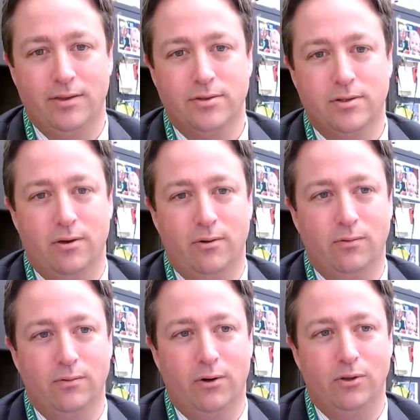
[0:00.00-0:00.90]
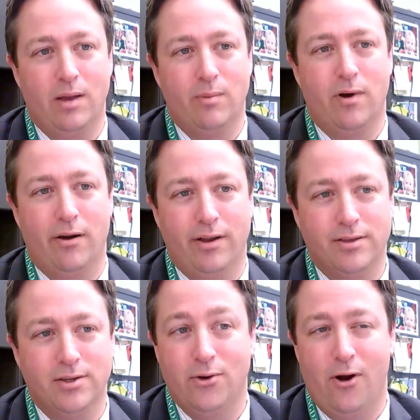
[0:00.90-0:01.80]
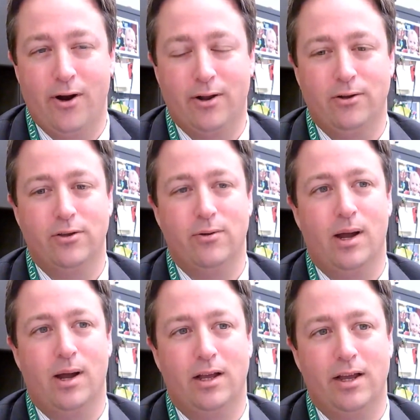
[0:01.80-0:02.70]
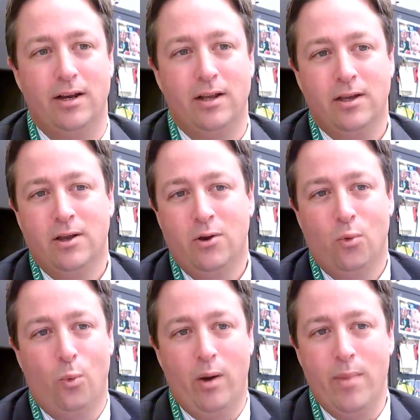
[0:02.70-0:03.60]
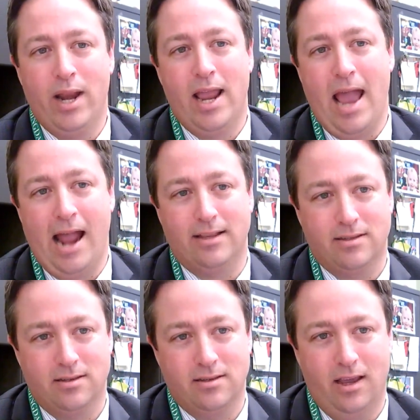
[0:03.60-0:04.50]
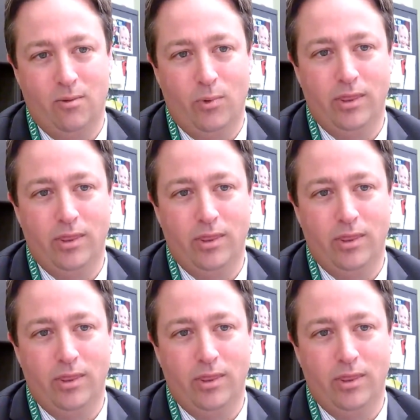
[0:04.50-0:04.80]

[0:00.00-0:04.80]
so, librarians in your article, you highlight wear many hats. And when the